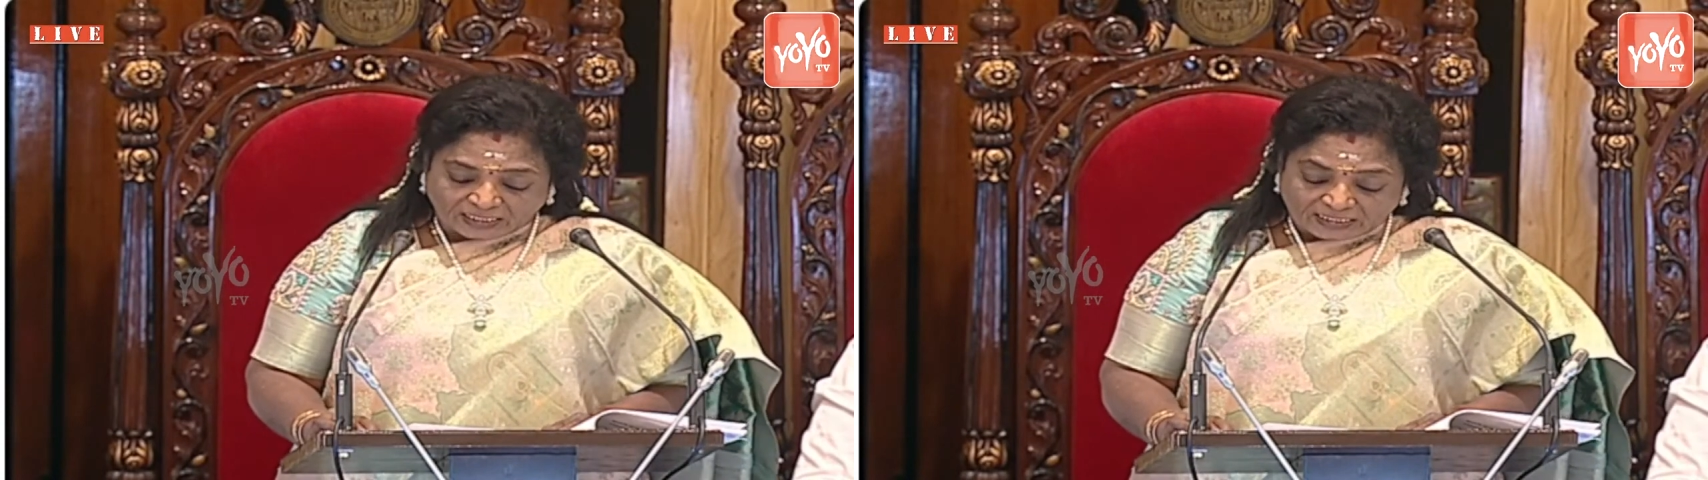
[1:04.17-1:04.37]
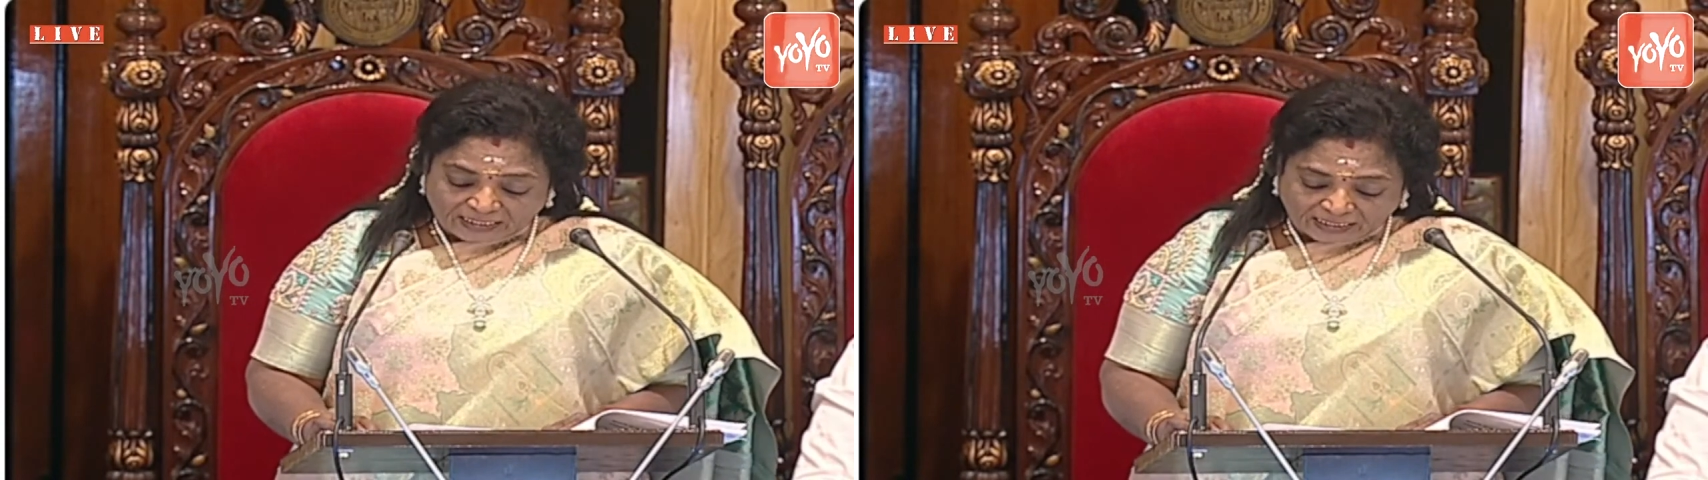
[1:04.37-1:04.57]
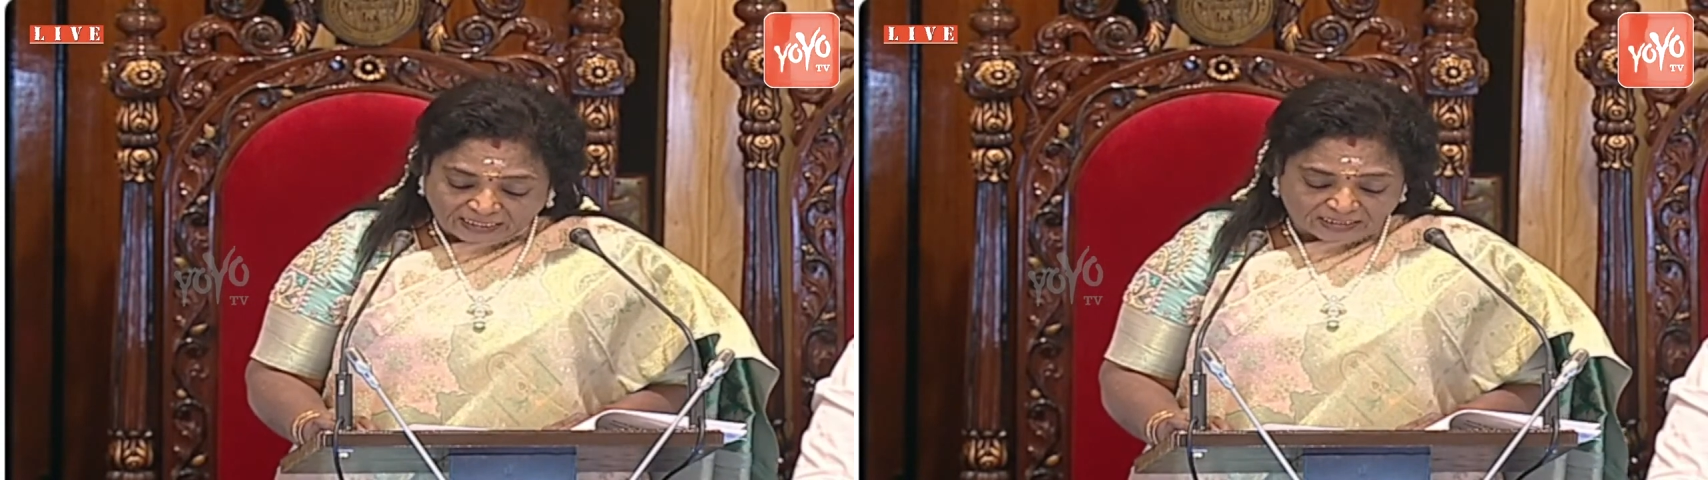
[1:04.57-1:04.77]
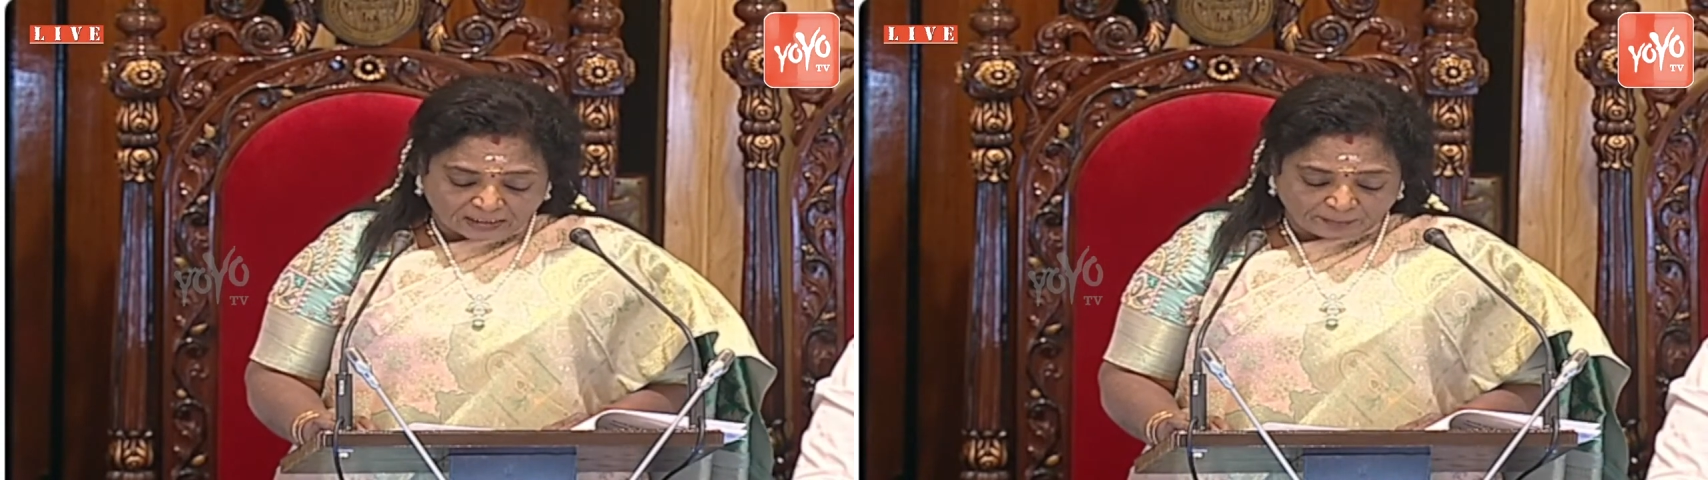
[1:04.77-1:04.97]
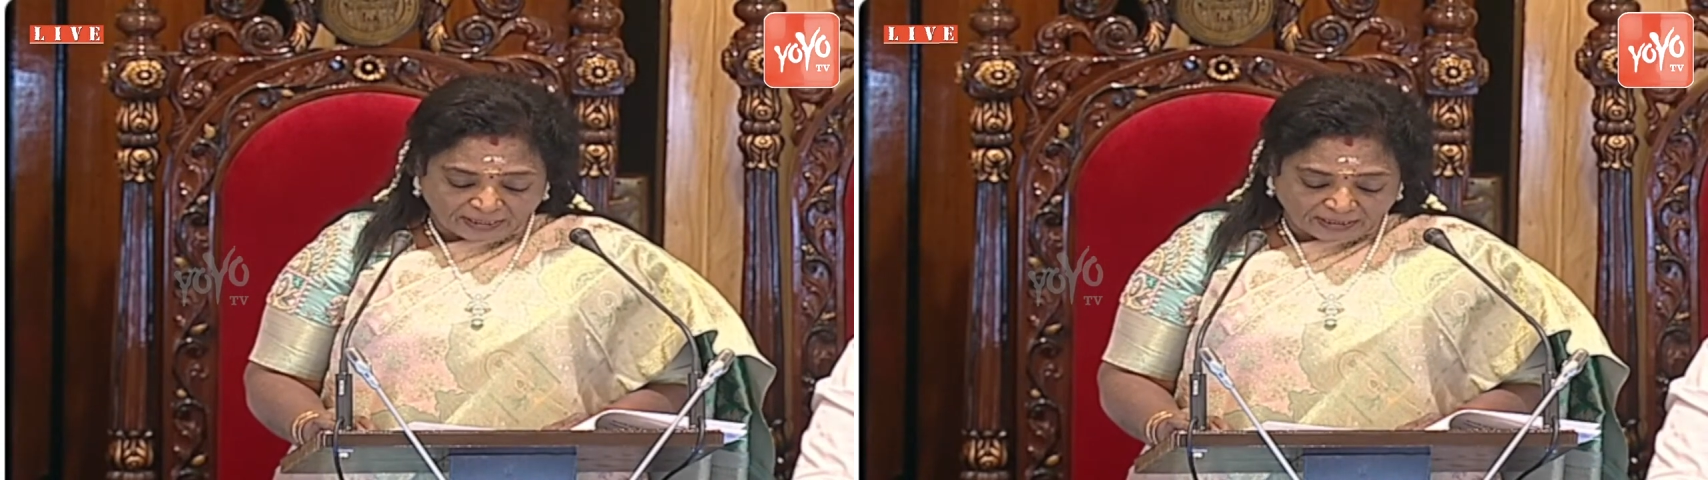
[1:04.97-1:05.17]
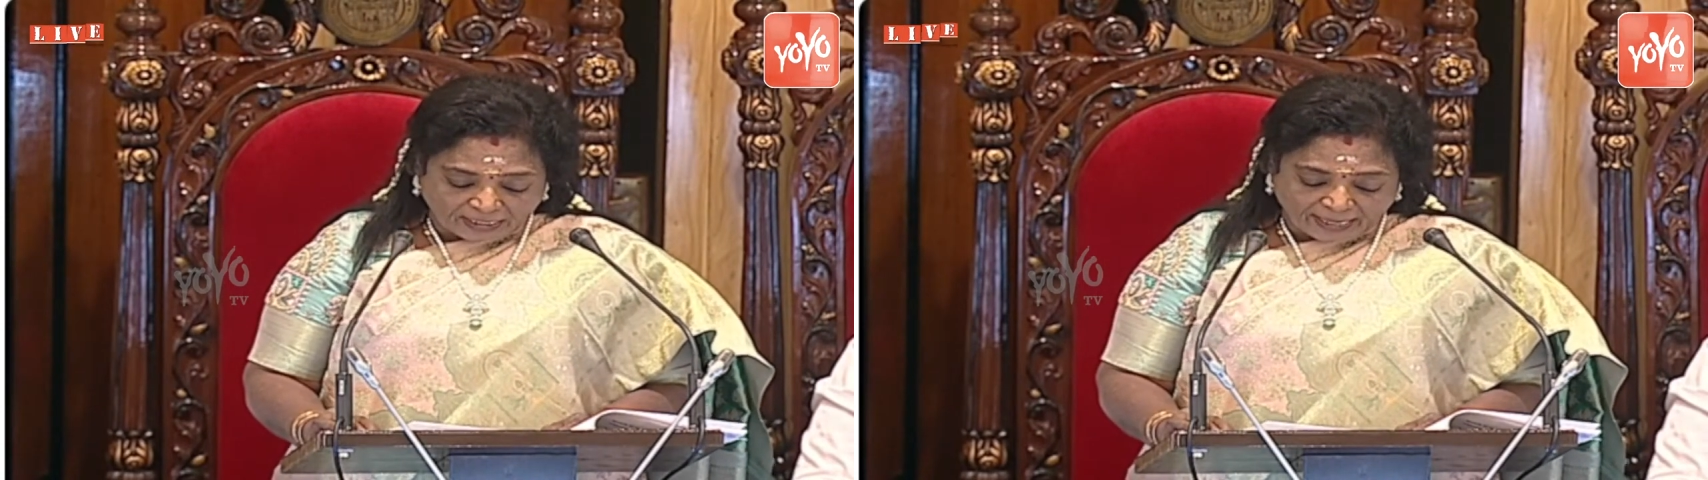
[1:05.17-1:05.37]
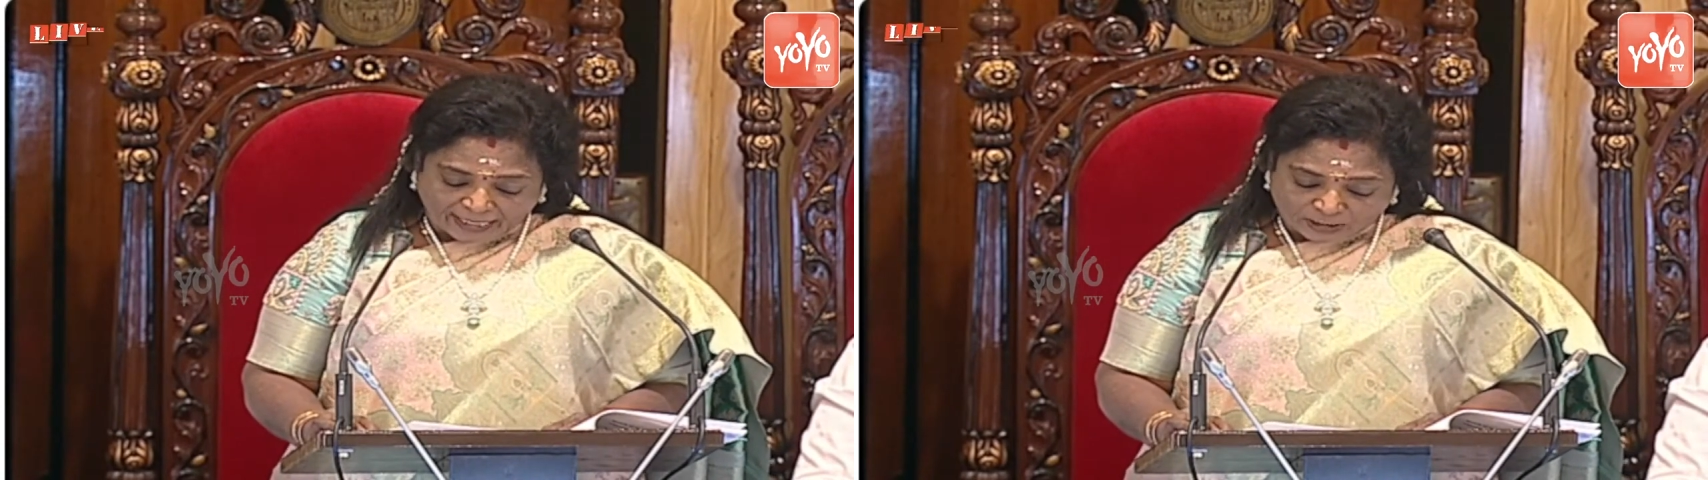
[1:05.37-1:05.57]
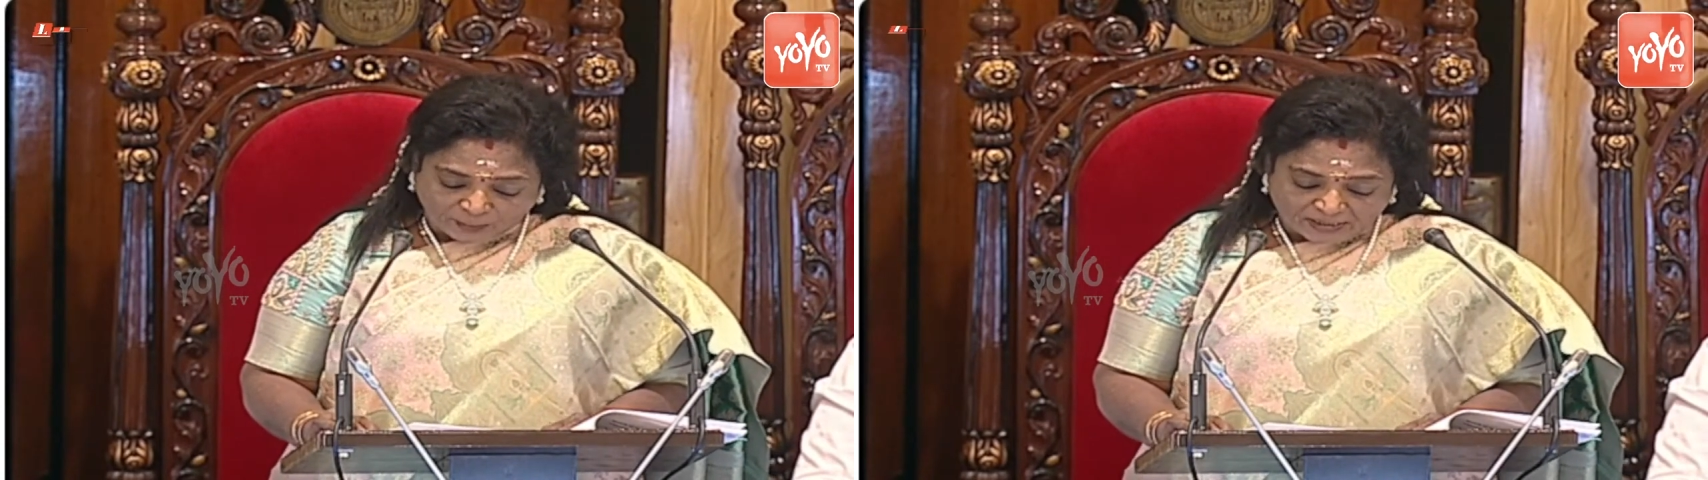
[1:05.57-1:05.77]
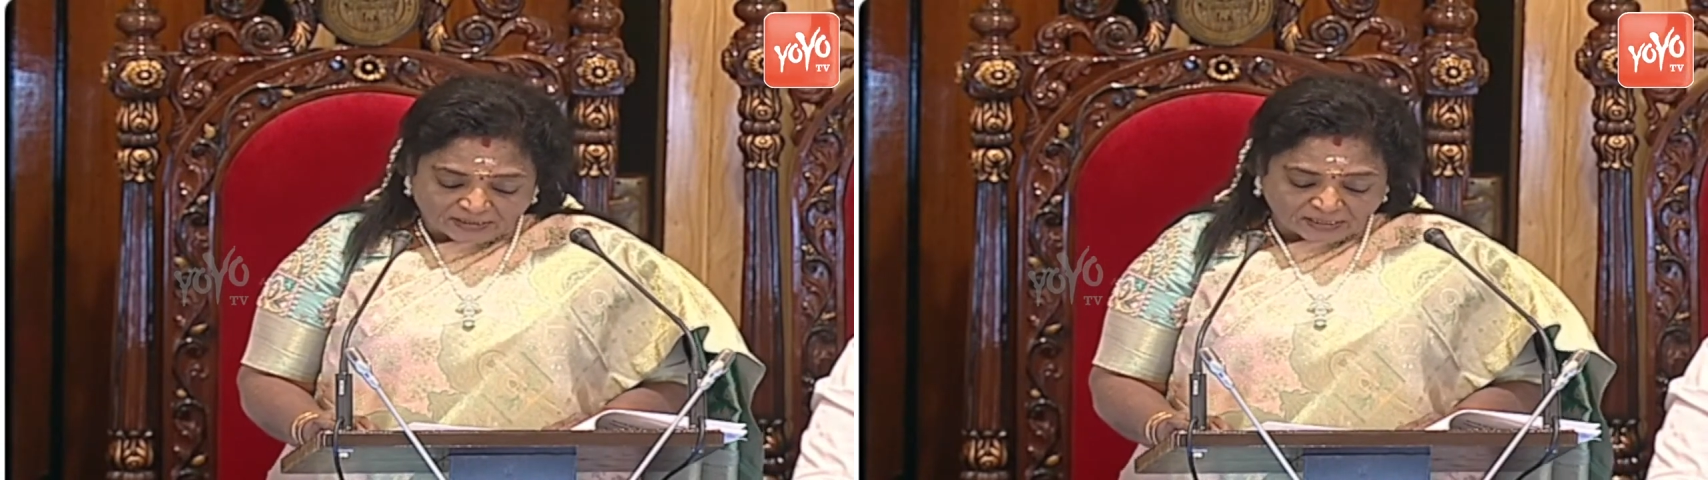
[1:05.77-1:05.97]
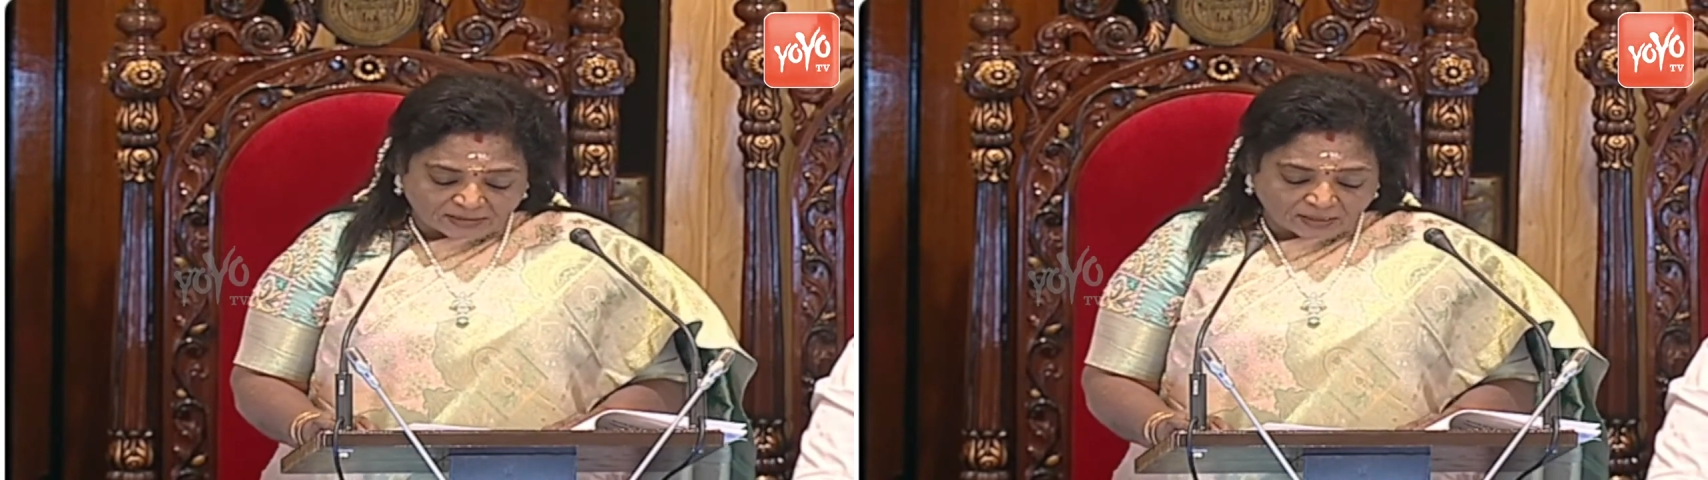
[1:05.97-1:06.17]
of the increase in medical
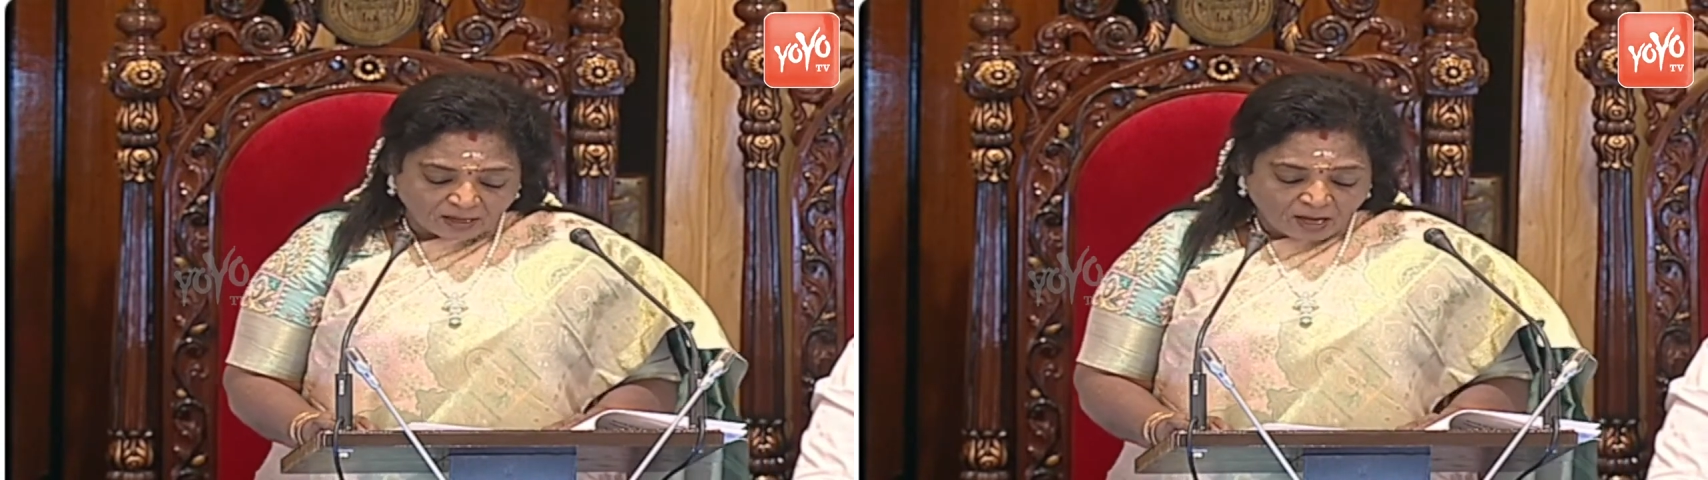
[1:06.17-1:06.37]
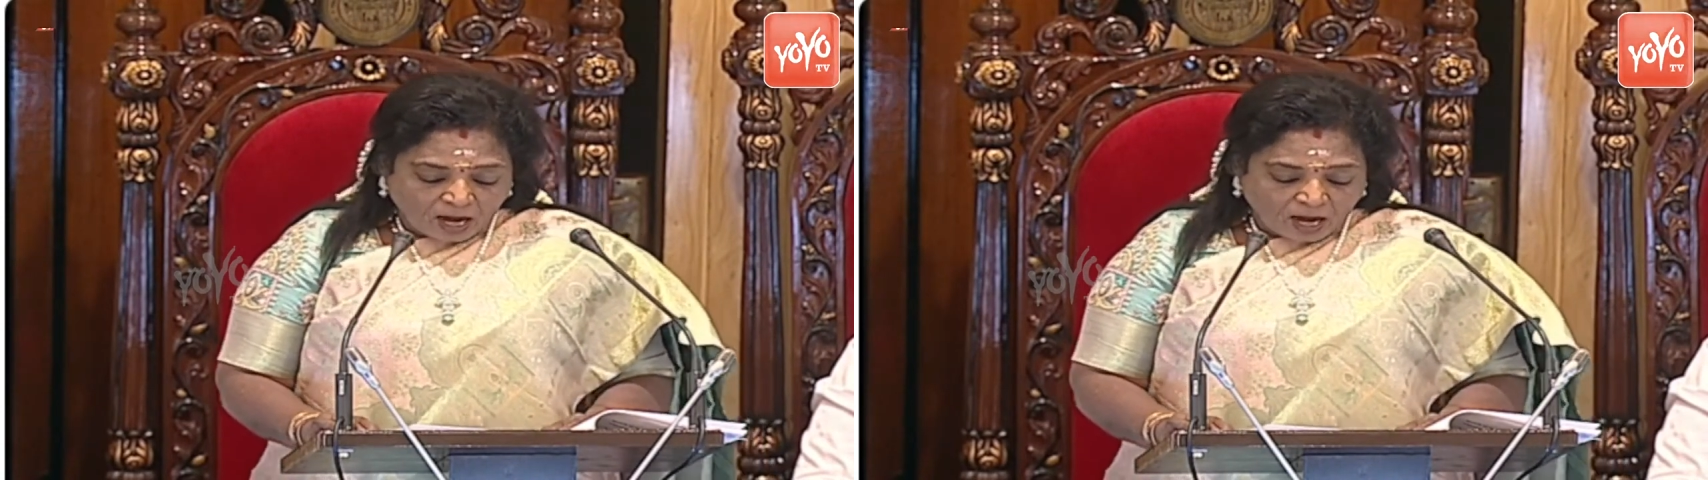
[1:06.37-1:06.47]
expenses